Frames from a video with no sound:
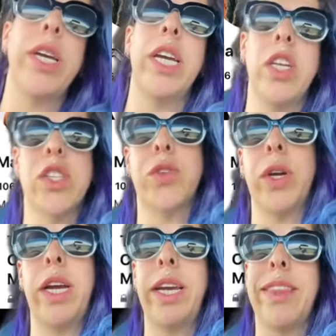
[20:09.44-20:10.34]

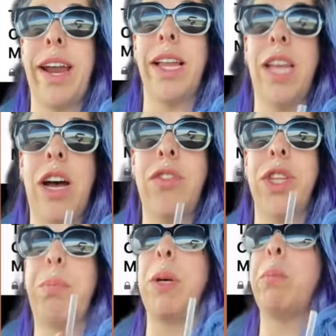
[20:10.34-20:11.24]
Industry That I Love and
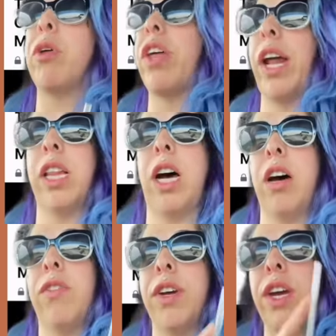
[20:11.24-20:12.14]
the People That I
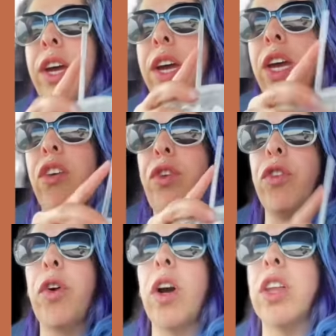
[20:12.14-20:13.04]
Love, if you've
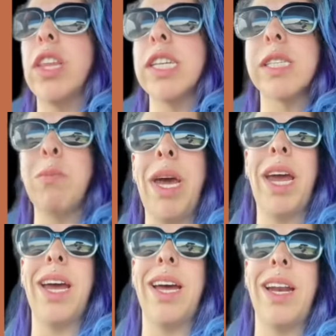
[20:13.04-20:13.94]
heard of this
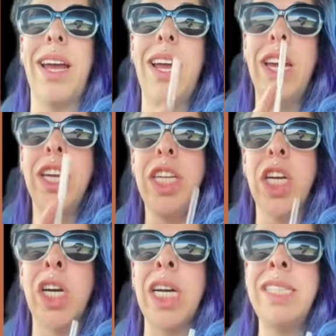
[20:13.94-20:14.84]
man,
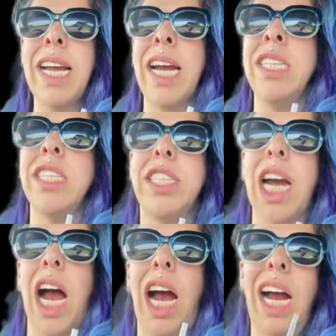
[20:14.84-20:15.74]
you're in
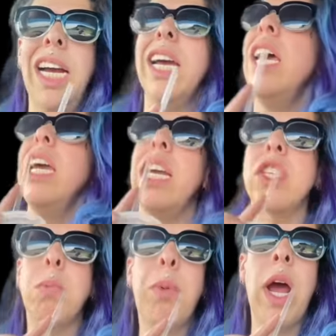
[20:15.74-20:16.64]
danger. He's
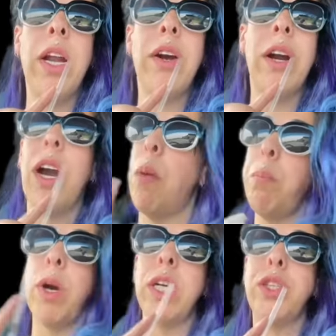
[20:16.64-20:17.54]
a predator. I'm
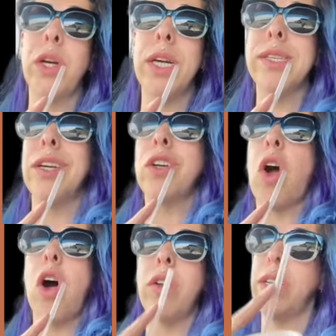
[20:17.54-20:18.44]
pretty sure he's in a
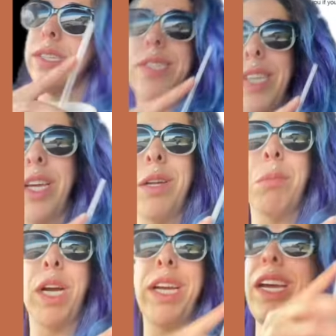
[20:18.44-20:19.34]
cult. He's stealing
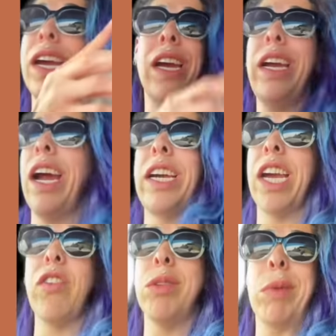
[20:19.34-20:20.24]
money. He ain't
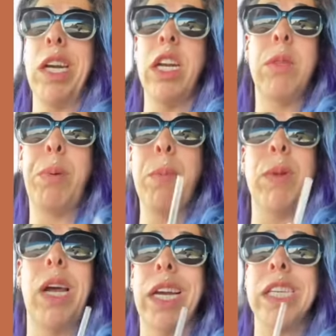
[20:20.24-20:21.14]
giving the money to the people
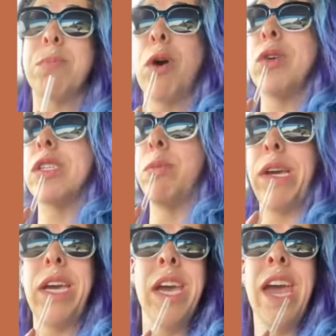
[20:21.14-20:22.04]
like he's supposed to
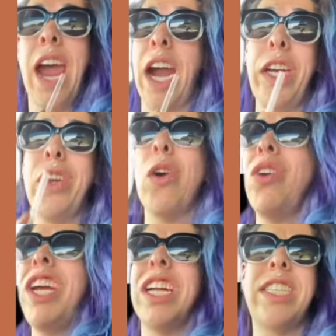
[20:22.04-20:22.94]
be. And you don't
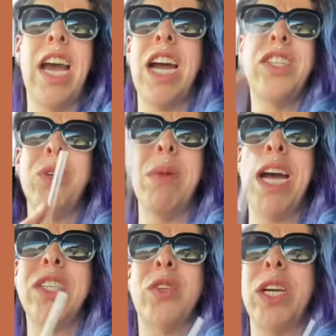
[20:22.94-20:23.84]
need a tattoo
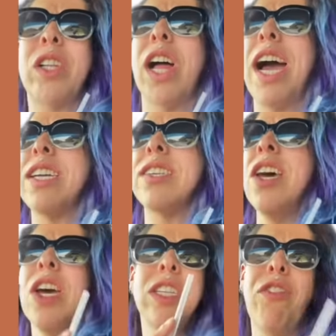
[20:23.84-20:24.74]
mastery class
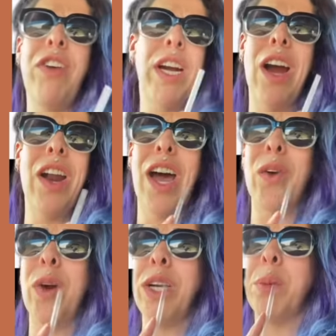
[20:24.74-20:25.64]
to figure out how to
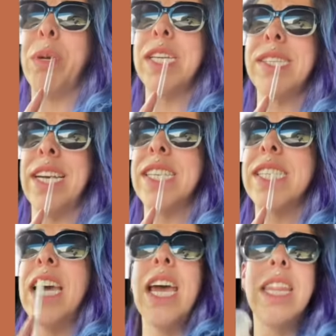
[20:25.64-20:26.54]
run your business.
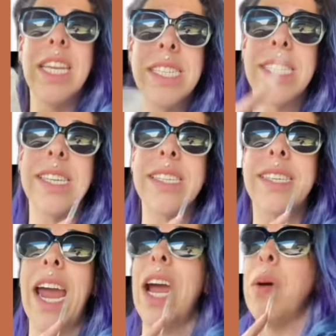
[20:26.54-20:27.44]
This is a
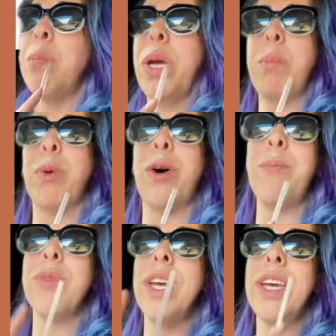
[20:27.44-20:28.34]
scam, people.
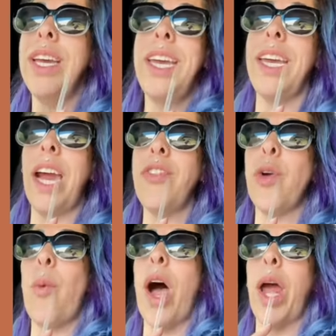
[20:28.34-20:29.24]
He ain't the
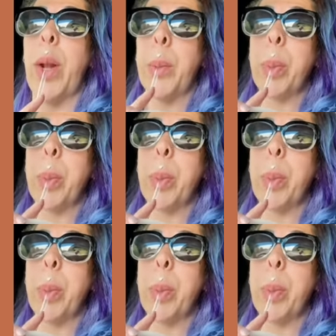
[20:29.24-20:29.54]
one.